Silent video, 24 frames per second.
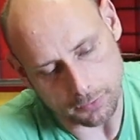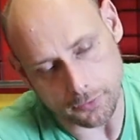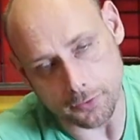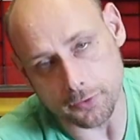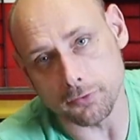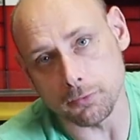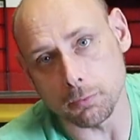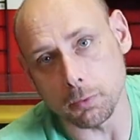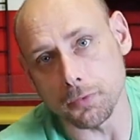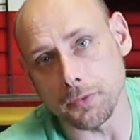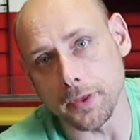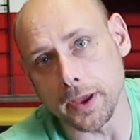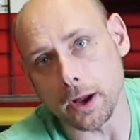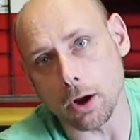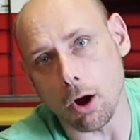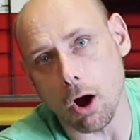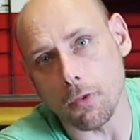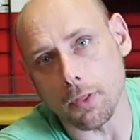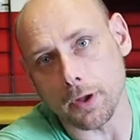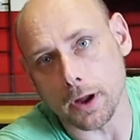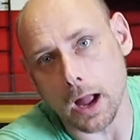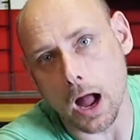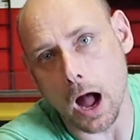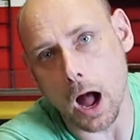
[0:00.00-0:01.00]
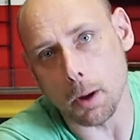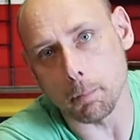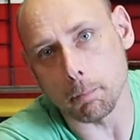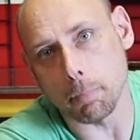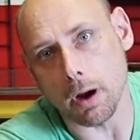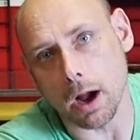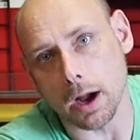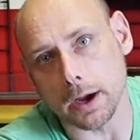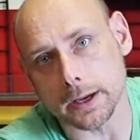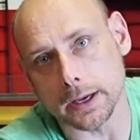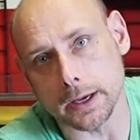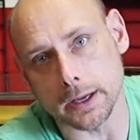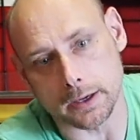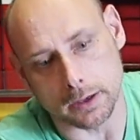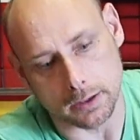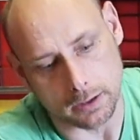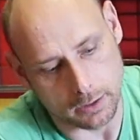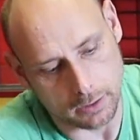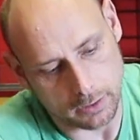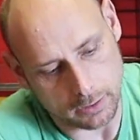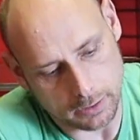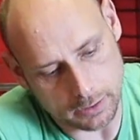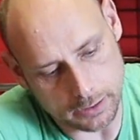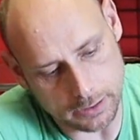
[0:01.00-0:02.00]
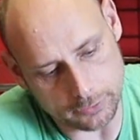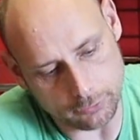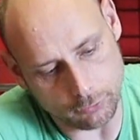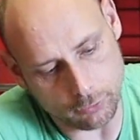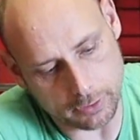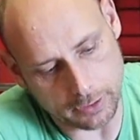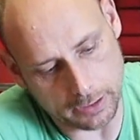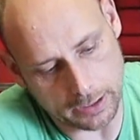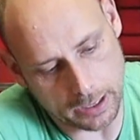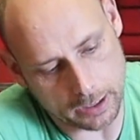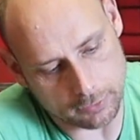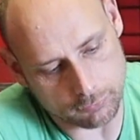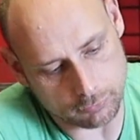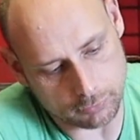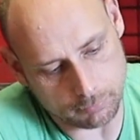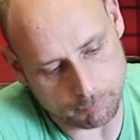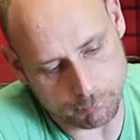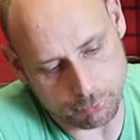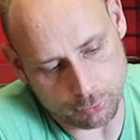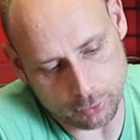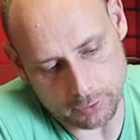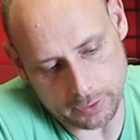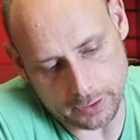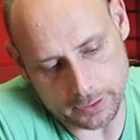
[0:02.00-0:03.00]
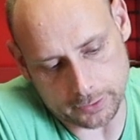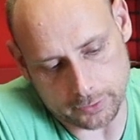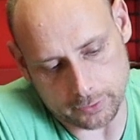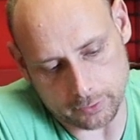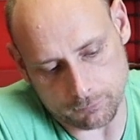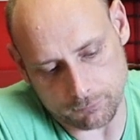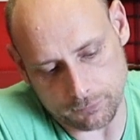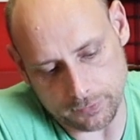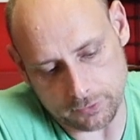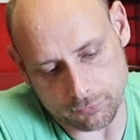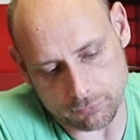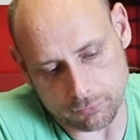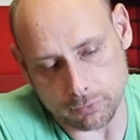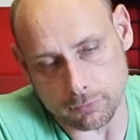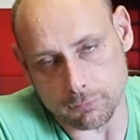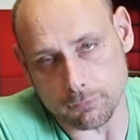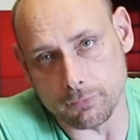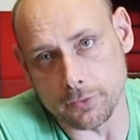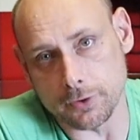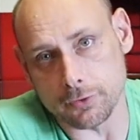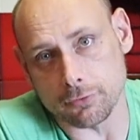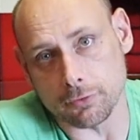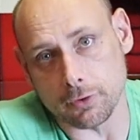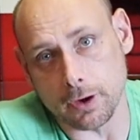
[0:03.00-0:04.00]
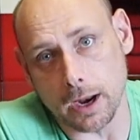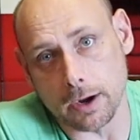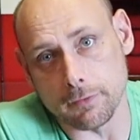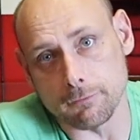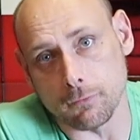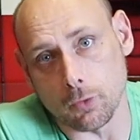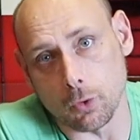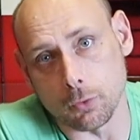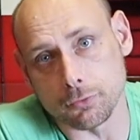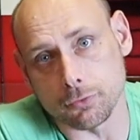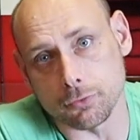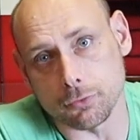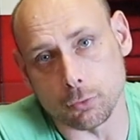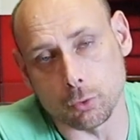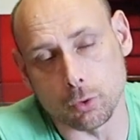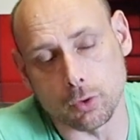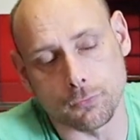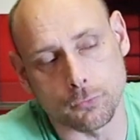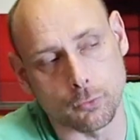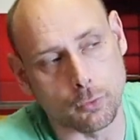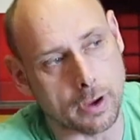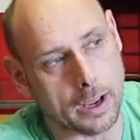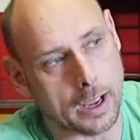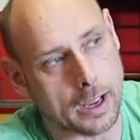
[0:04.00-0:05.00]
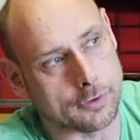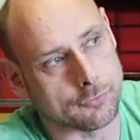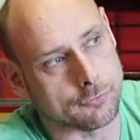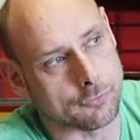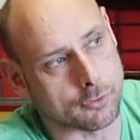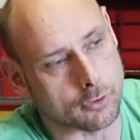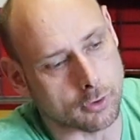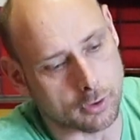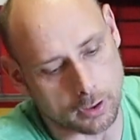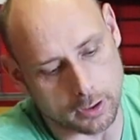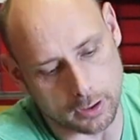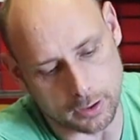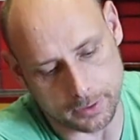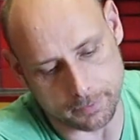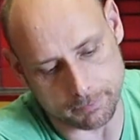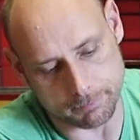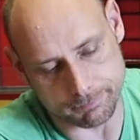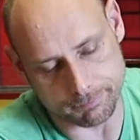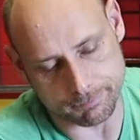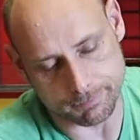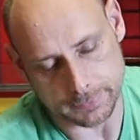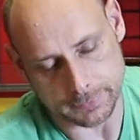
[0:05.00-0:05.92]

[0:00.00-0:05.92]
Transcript: This is what they call the Comm Pocket, and you can actually put like fish your headphones through if you had your